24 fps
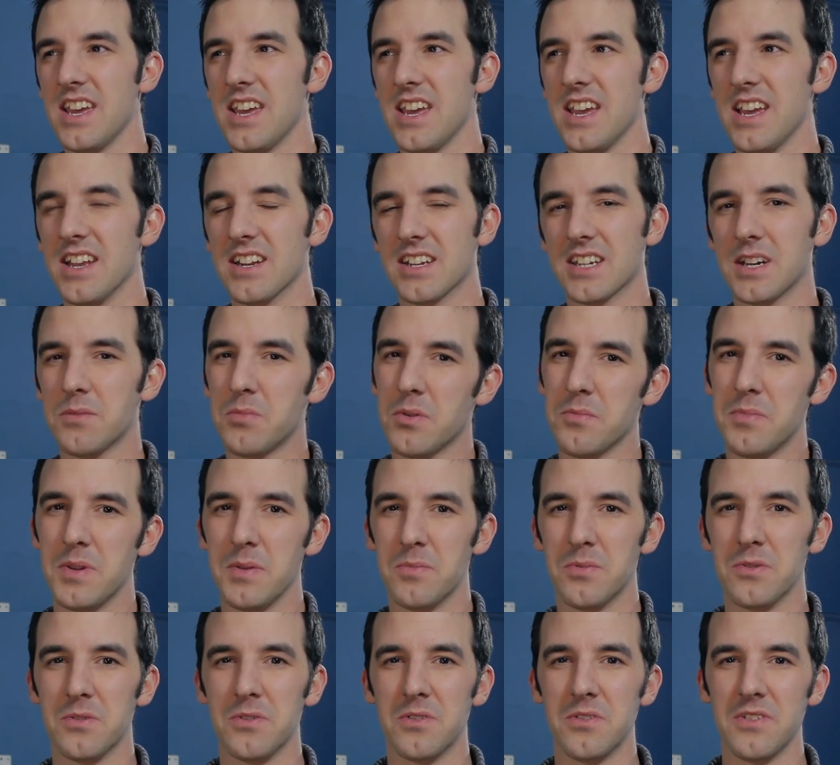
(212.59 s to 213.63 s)
and a couple
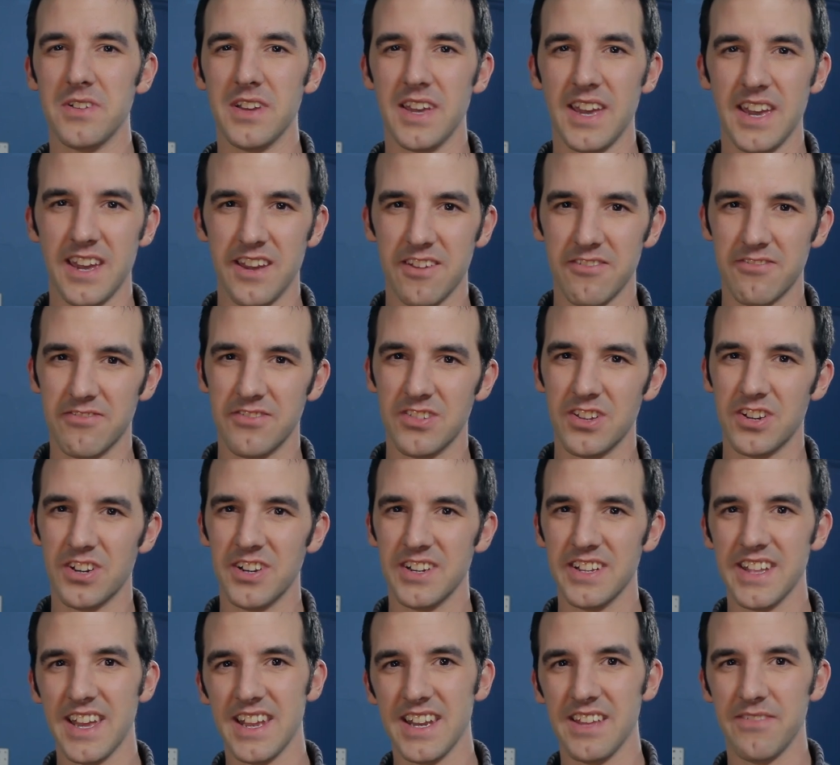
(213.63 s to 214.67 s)
people have
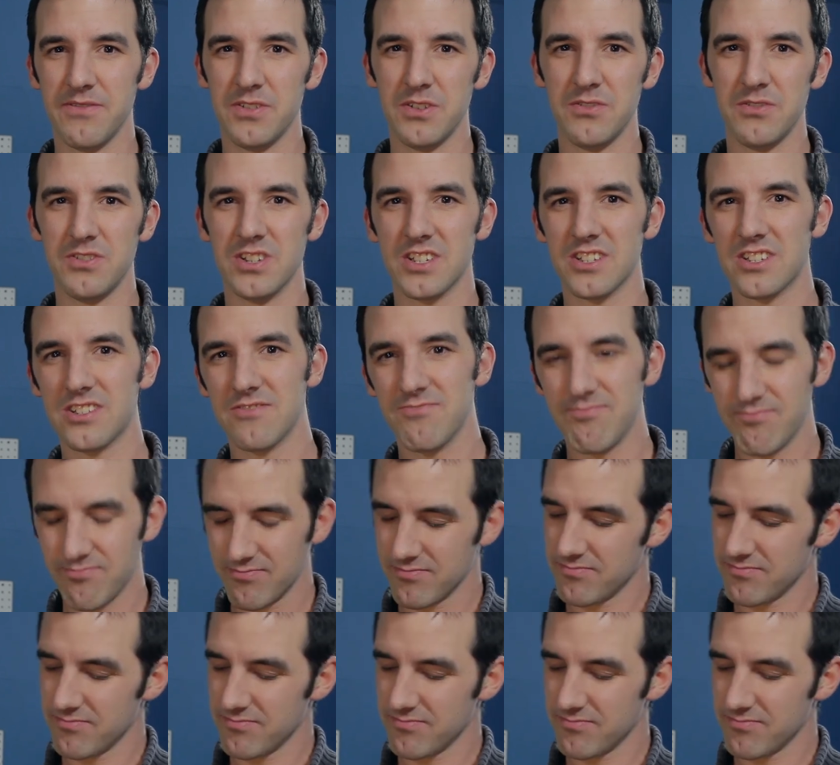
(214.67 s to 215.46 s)
learned that if you just